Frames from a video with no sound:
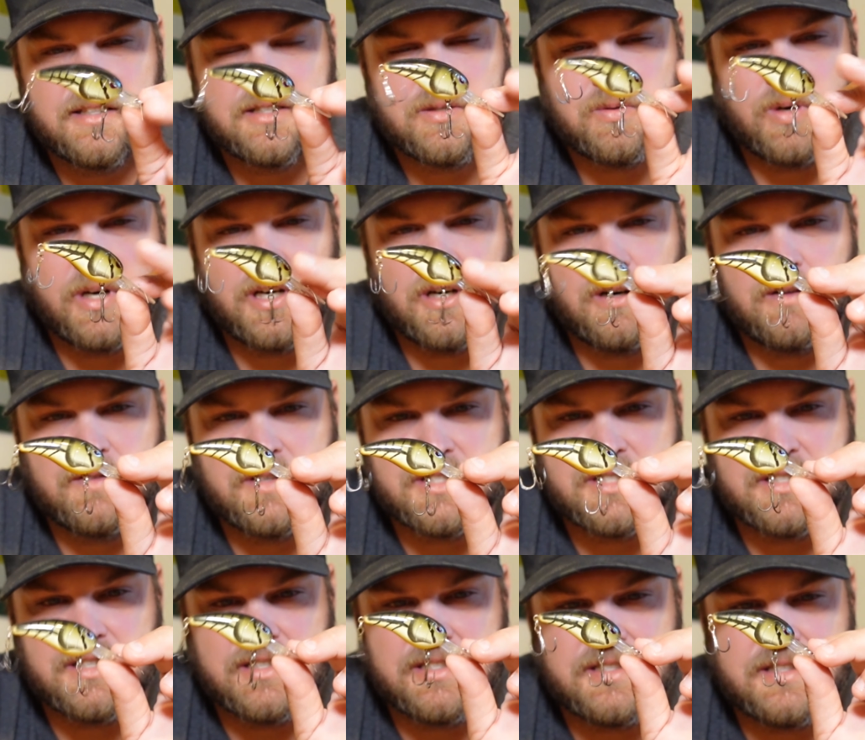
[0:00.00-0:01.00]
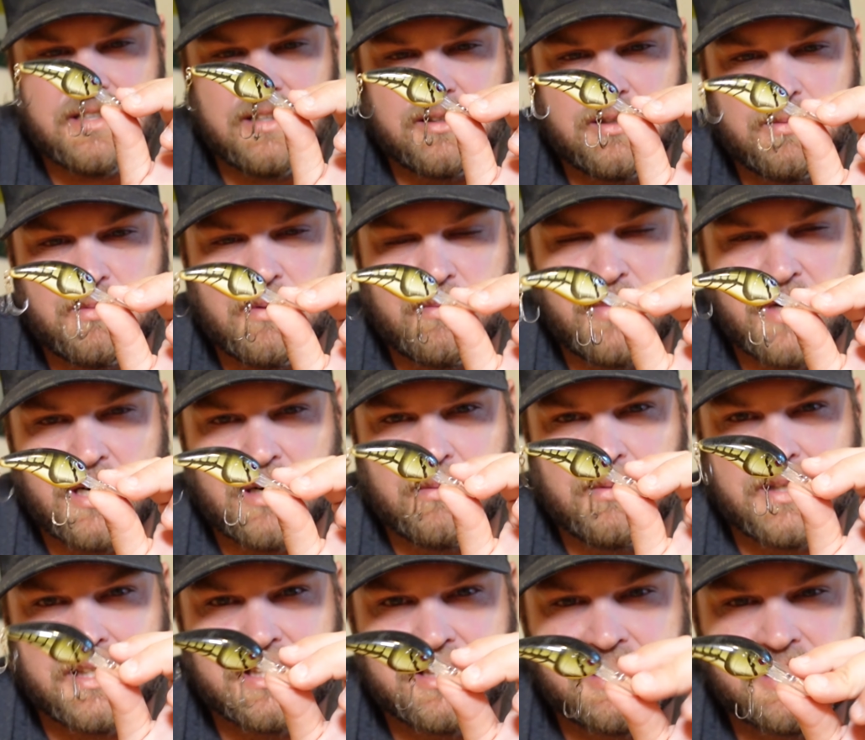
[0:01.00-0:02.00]
12 is just a little bit better
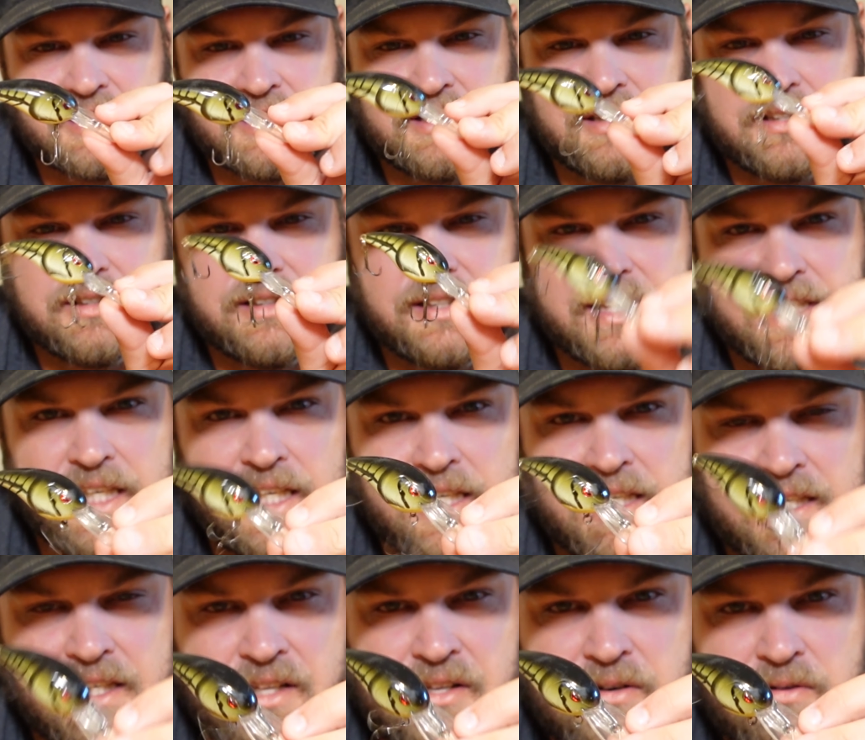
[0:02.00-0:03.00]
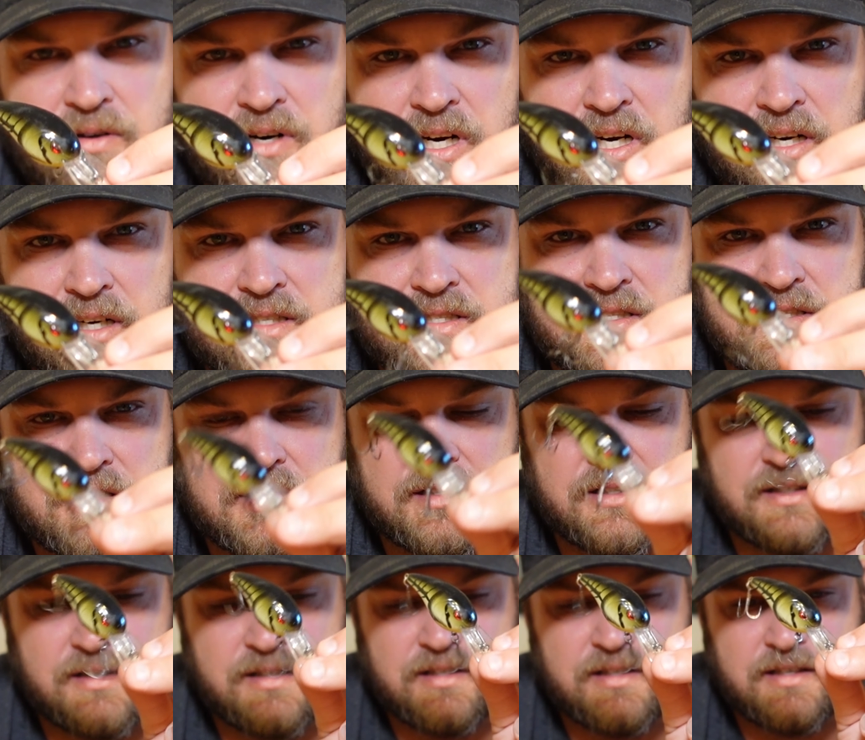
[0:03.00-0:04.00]
because you're digging it in the rocks
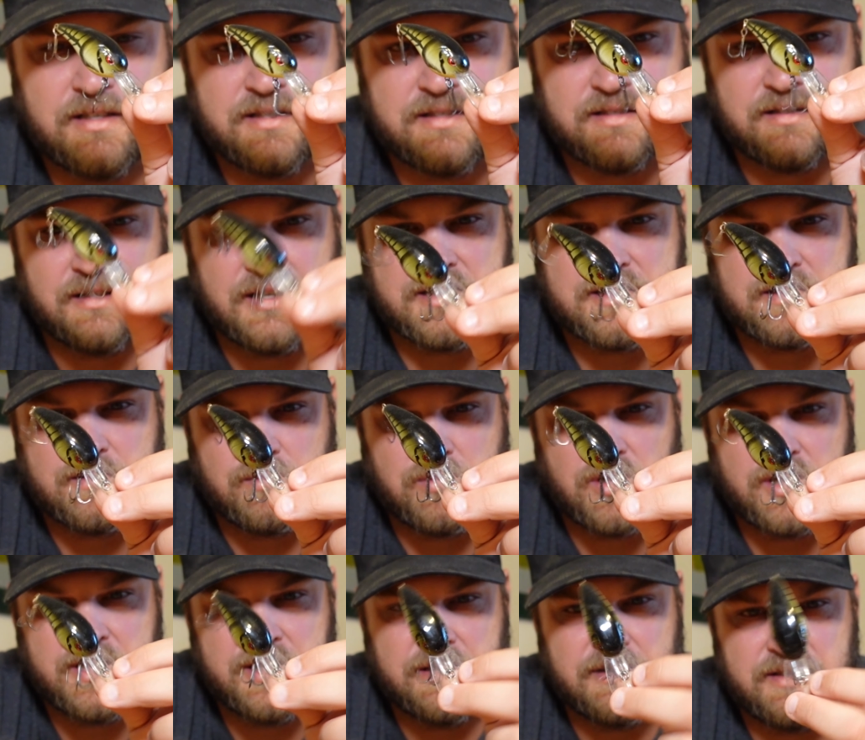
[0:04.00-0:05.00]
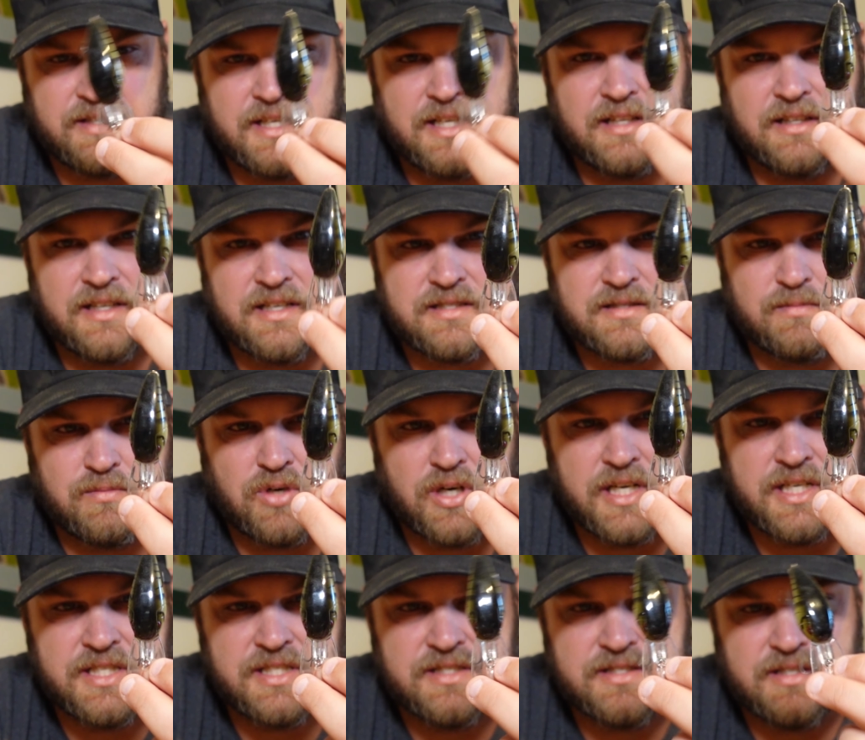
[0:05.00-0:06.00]
it's less, you know, you get less
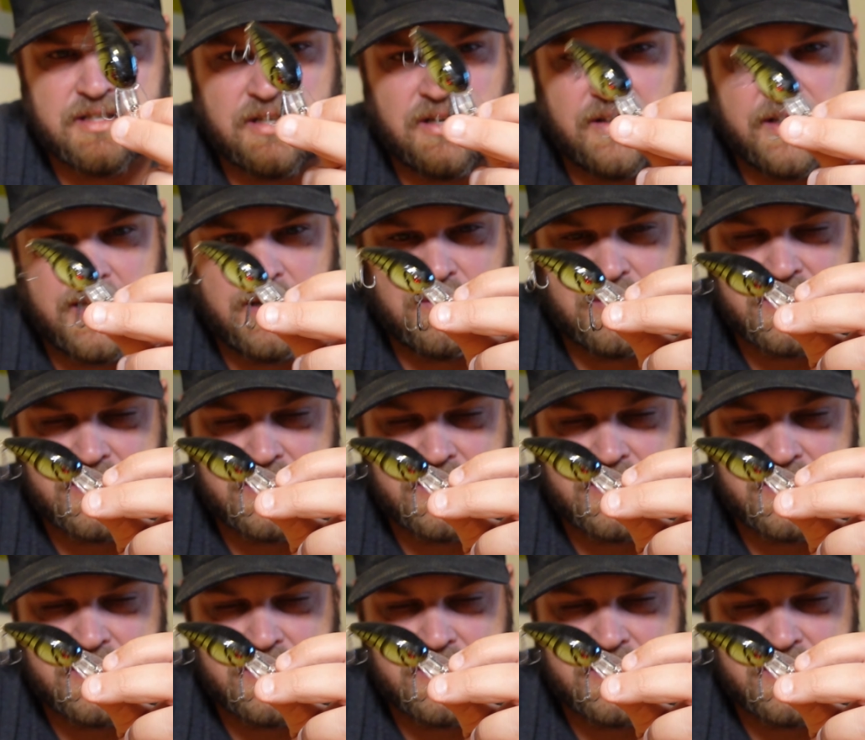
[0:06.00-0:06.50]
abrasions and all that.